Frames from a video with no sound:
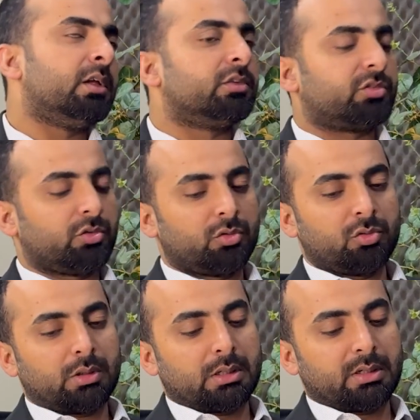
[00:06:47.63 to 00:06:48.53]

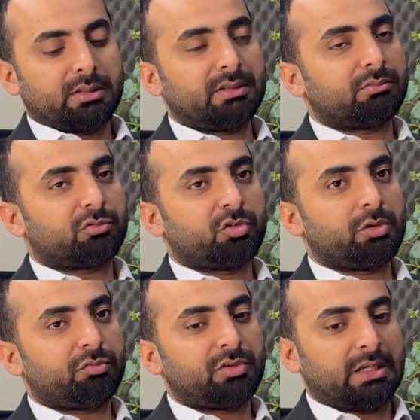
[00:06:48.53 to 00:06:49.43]
So
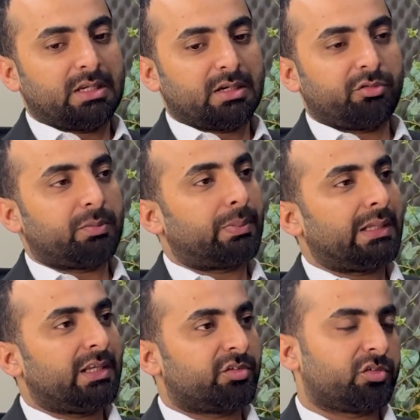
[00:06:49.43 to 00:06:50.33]
we
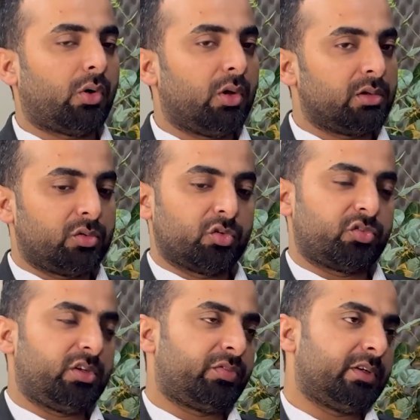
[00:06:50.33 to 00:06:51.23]
replaced all
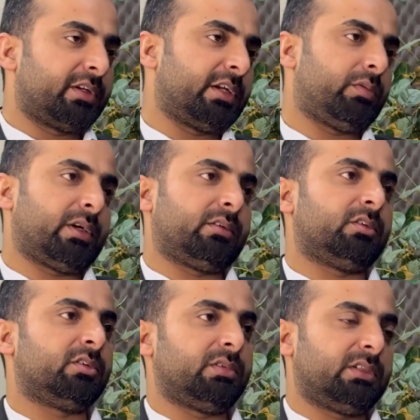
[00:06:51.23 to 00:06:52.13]
those different
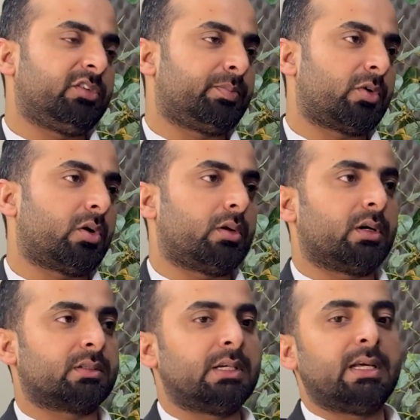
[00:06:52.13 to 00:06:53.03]
characters with this
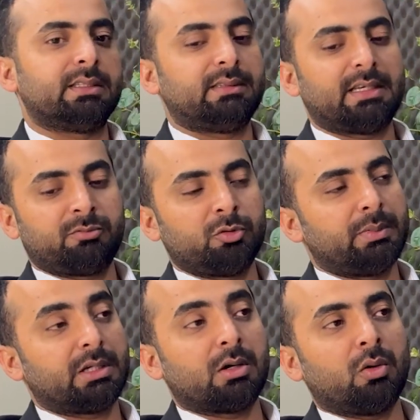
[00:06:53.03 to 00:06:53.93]
product that would
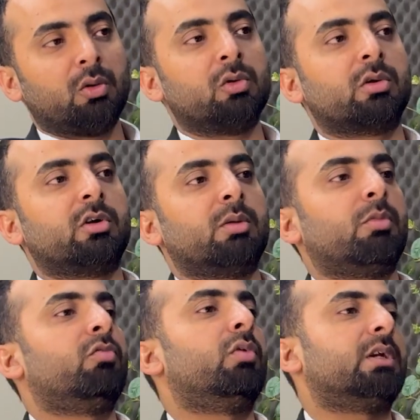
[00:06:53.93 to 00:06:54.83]
make a hologram
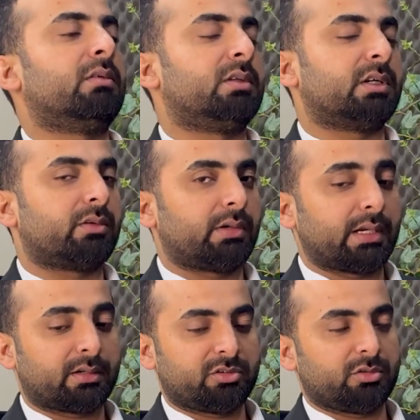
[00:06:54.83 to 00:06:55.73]
of whatever the
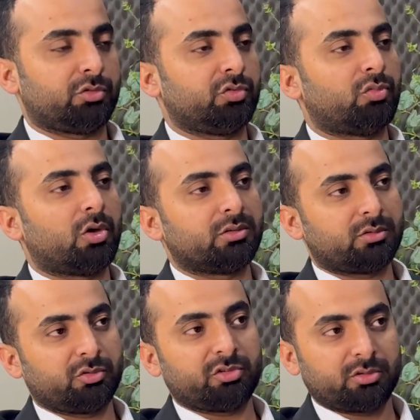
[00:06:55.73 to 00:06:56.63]
character you want
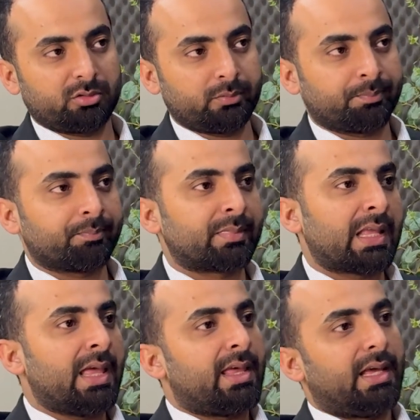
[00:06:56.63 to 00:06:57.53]
to show,
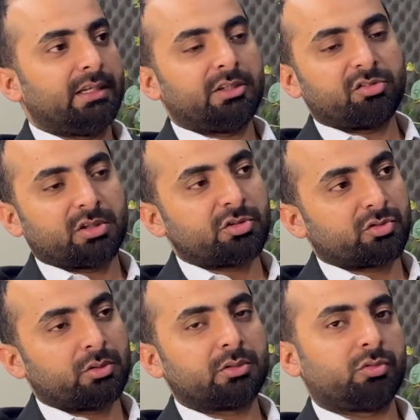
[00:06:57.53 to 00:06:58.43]
and it is
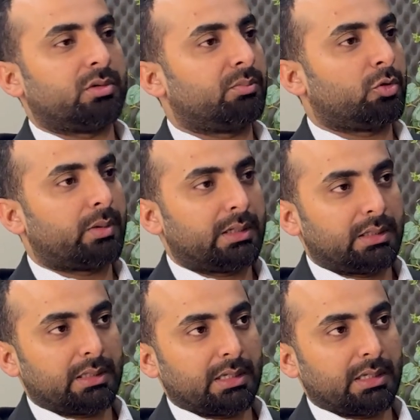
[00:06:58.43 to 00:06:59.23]
controlled through a mobile